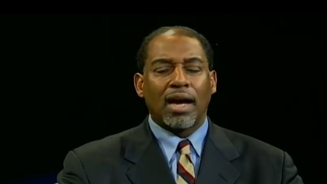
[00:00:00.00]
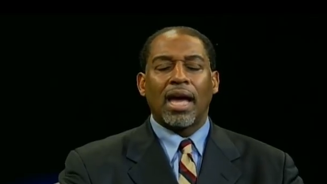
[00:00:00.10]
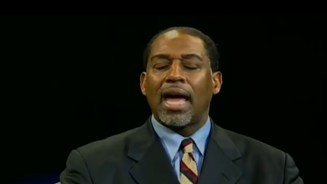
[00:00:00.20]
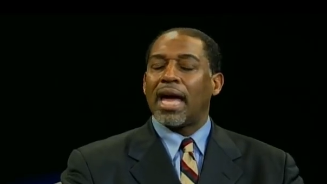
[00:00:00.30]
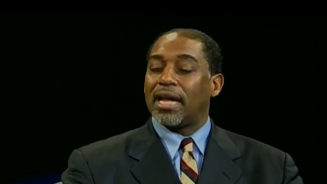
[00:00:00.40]

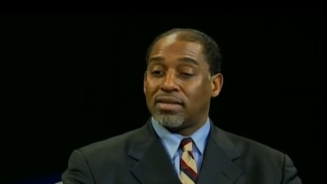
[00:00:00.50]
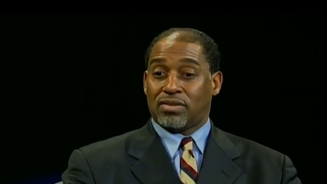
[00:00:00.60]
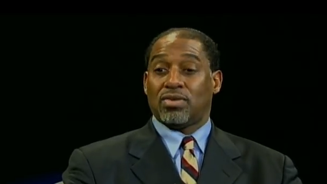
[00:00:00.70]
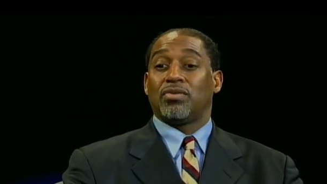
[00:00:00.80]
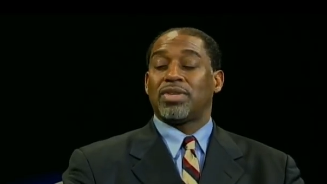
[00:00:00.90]
And
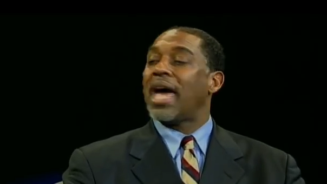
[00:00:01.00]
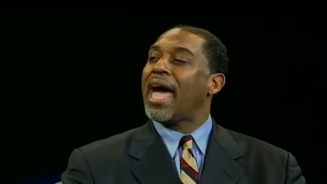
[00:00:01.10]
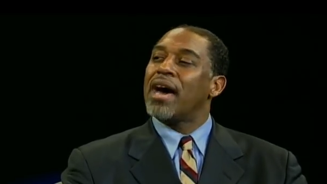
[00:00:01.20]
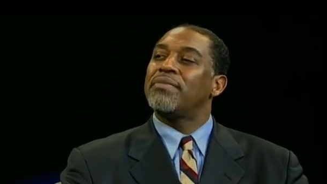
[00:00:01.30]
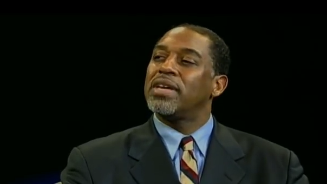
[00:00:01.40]
so to
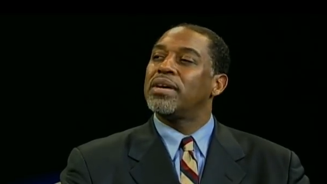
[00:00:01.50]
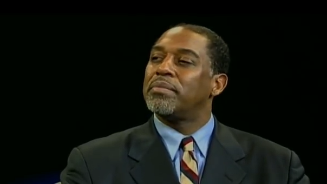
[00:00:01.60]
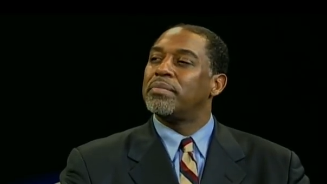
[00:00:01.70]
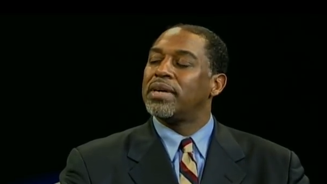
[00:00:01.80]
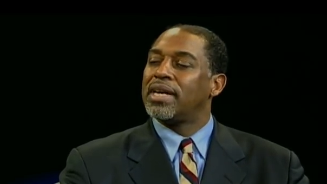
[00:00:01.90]
have
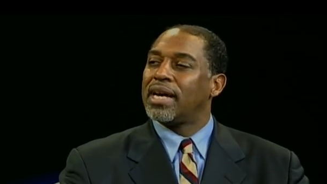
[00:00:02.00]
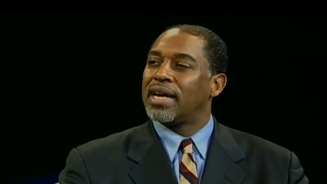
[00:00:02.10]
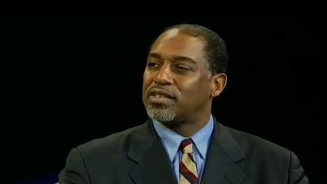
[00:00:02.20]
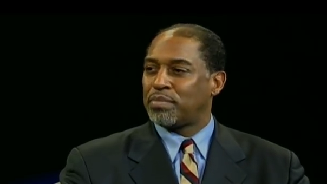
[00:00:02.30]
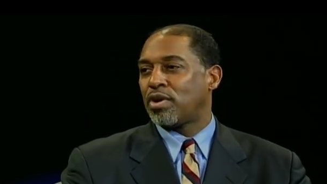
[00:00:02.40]
him
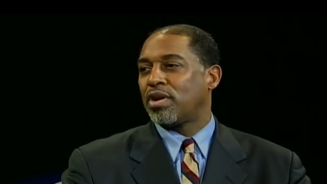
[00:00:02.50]
as a part